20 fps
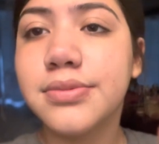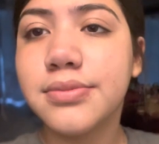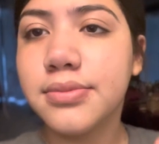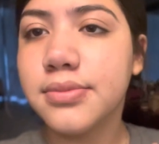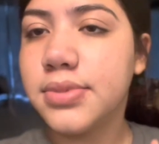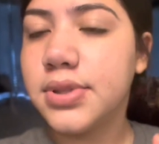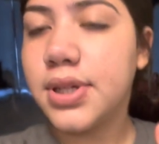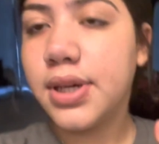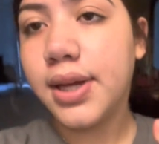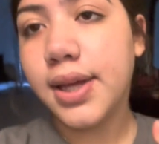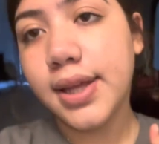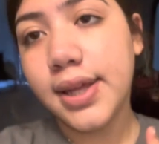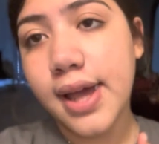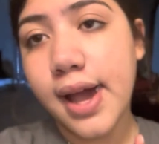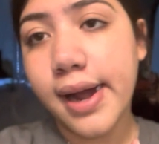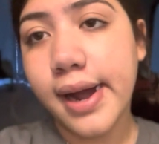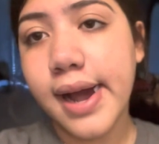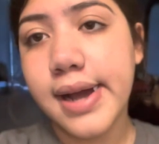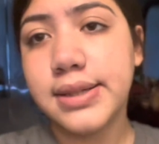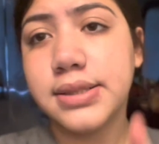But
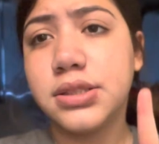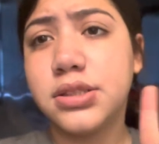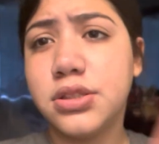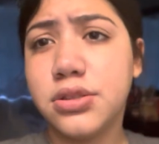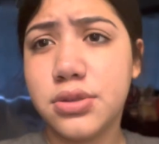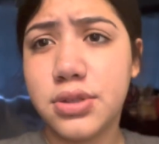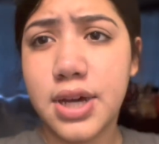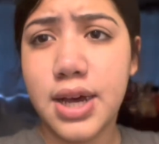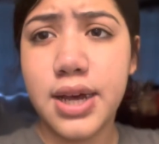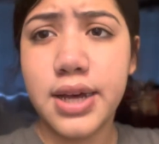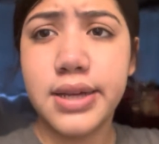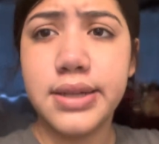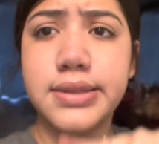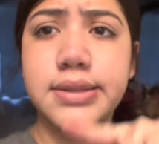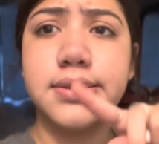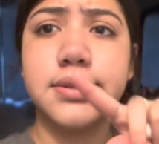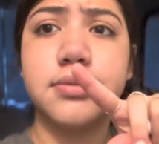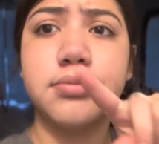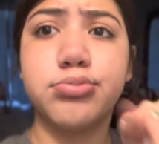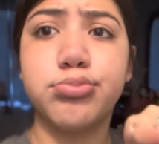yeah guys, see you
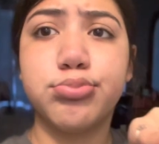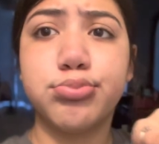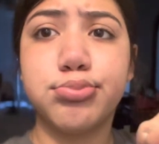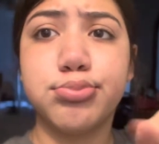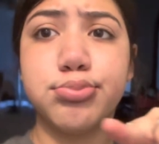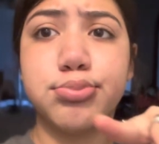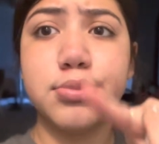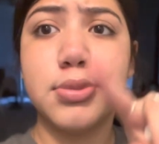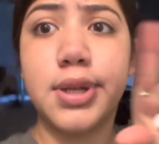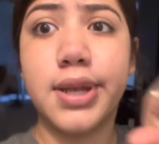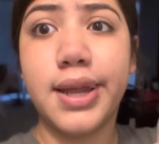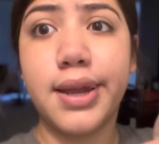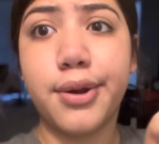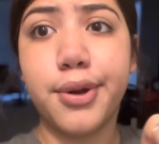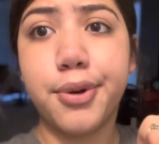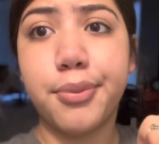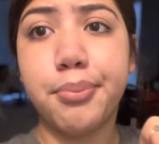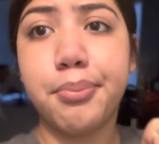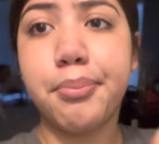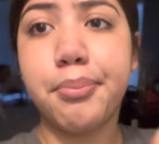guys later.